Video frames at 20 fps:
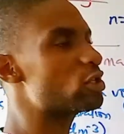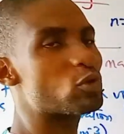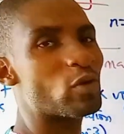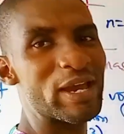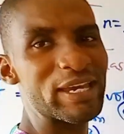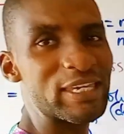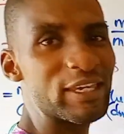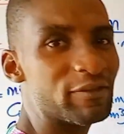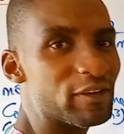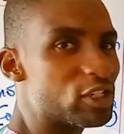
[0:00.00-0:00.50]
you
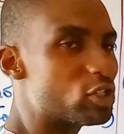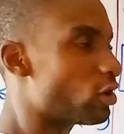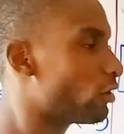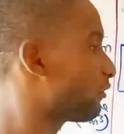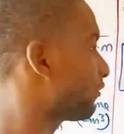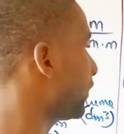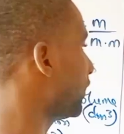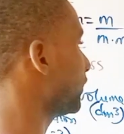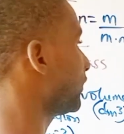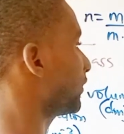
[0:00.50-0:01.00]
were giving
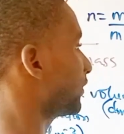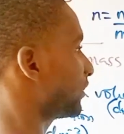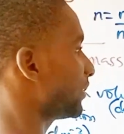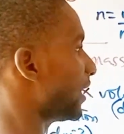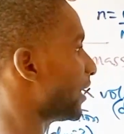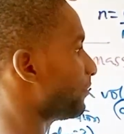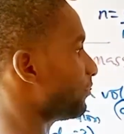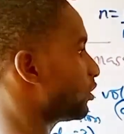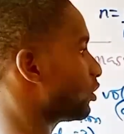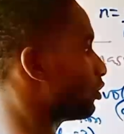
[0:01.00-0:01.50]
your V in
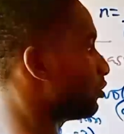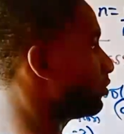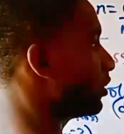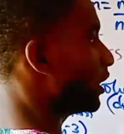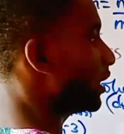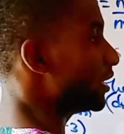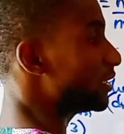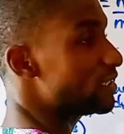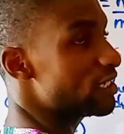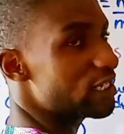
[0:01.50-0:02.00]
cm cube,
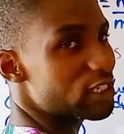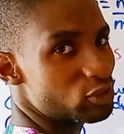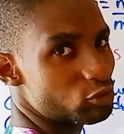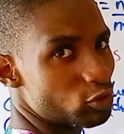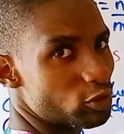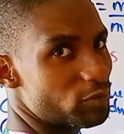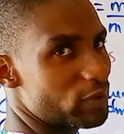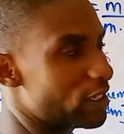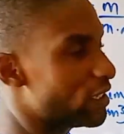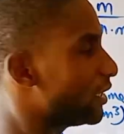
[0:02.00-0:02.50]
this
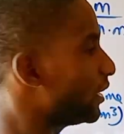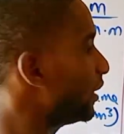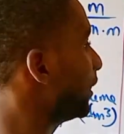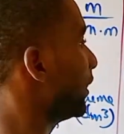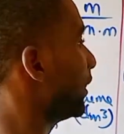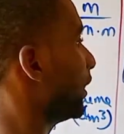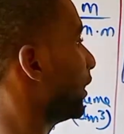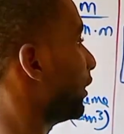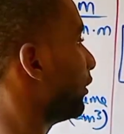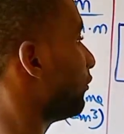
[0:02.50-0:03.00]
will be
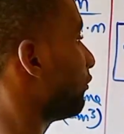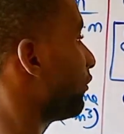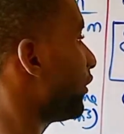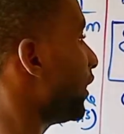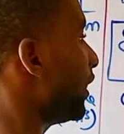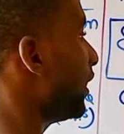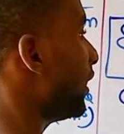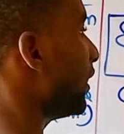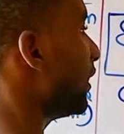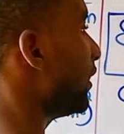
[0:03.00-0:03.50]
V